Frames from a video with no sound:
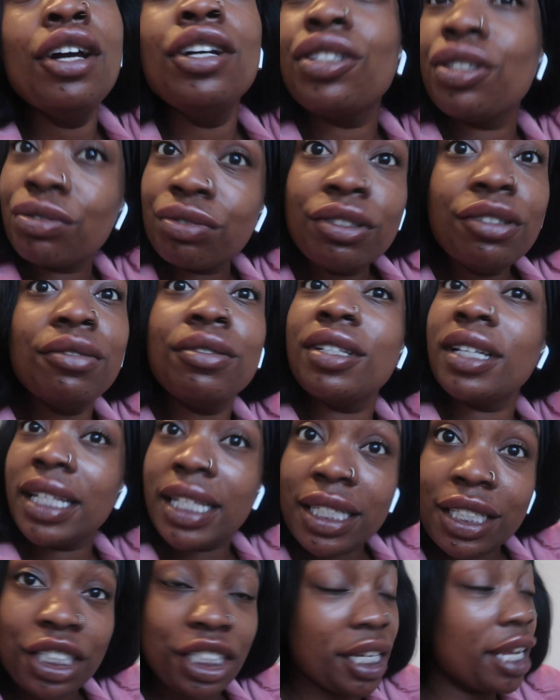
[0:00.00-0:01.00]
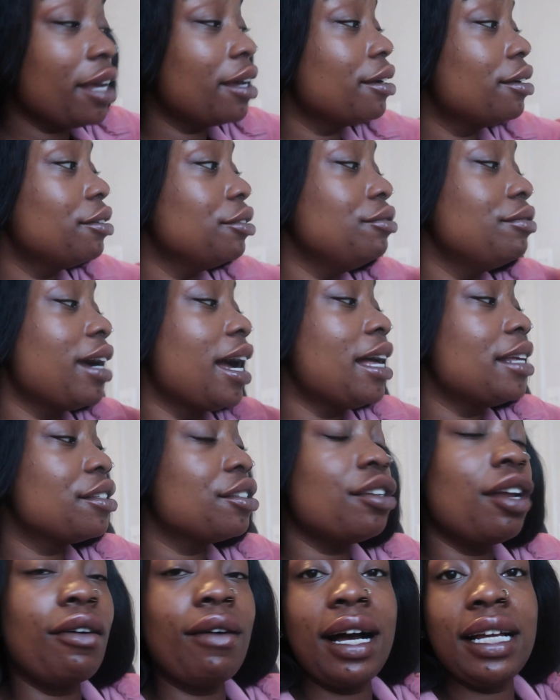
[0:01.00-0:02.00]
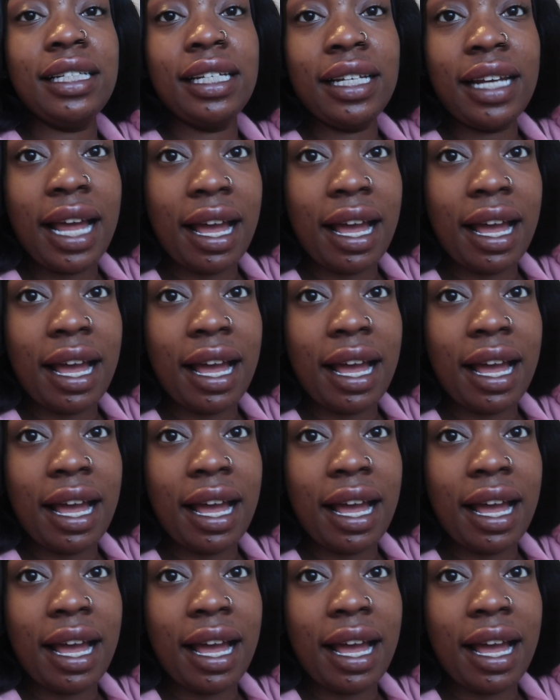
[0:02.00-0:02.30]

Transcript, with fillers: true to this channel you guys know i did